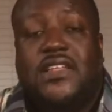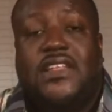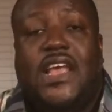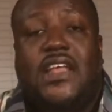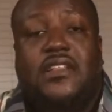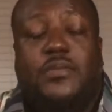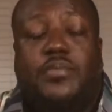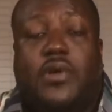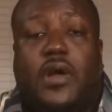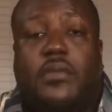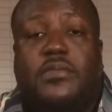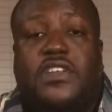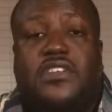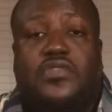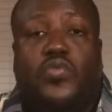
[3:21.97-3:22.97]
That
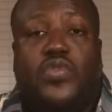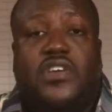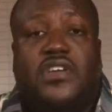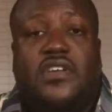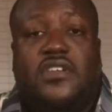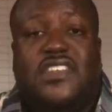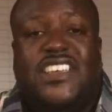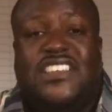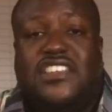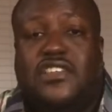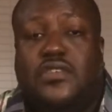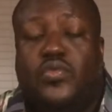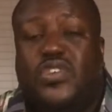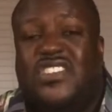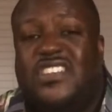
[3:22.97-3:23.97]
department is where they
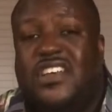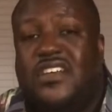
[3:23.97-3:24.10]
deal with